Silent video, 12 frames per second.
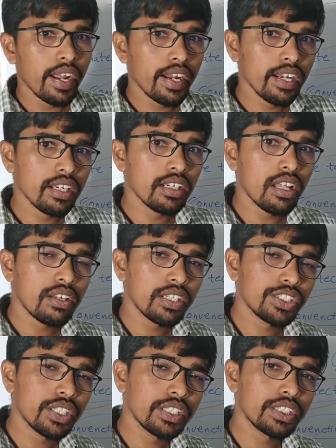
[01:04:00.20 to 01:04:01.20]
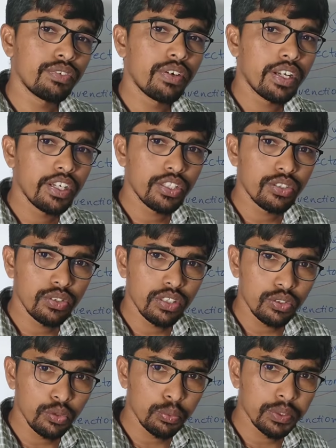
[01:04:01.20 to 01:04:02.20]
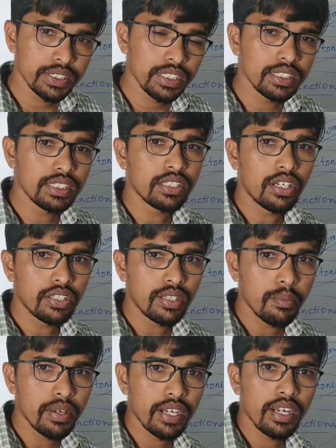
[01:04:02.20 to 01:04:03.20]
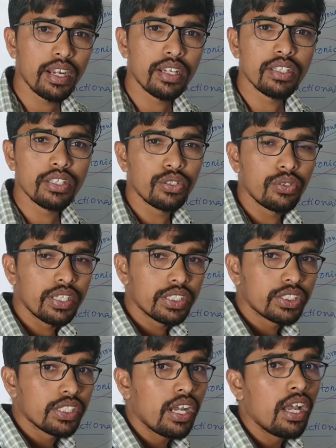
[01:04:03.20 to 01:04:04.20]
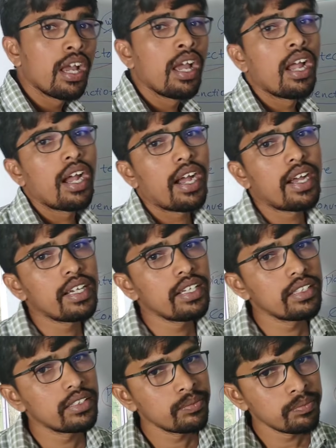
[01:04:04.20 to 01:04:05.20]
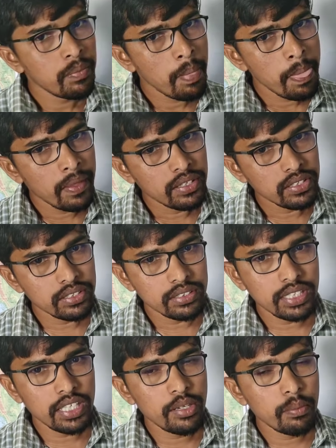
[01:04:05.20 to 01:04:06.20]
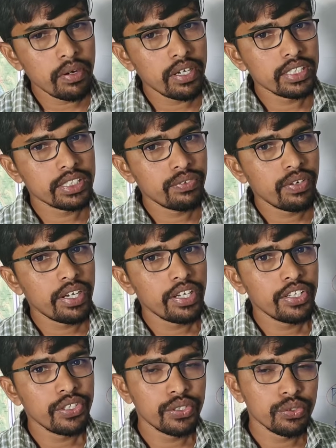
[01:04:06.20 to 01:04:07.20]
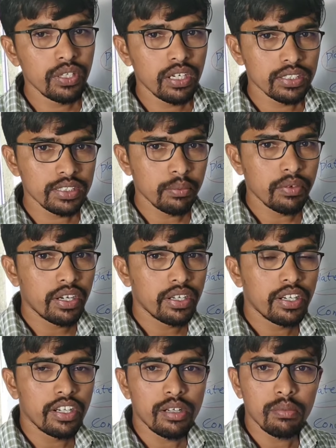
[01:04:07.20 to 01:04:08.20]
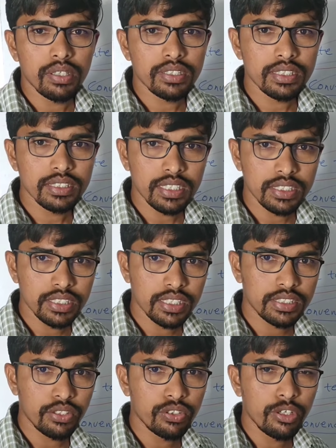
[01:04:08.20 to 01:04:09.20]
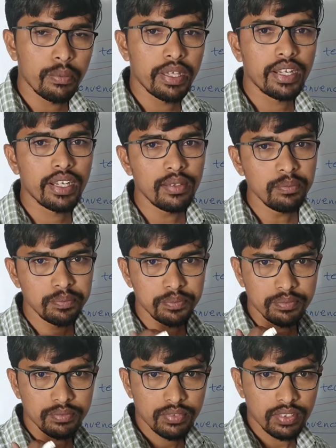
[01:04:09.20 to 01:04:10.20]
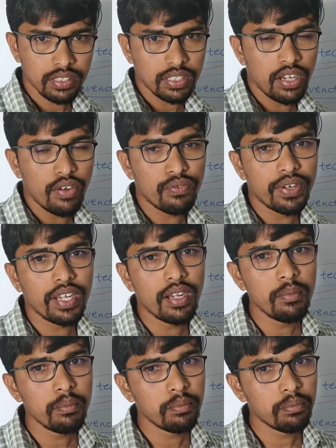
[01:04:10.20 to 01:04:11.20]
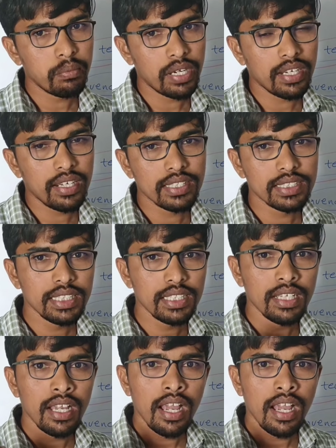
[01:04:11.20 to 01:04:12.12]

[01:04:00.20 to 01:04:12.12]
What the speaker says: Again, Laurasia is divided into the two pieces, North America and the Eurasia, and southern part is divided into the some continental masses such as South America, Africa, Malagasy.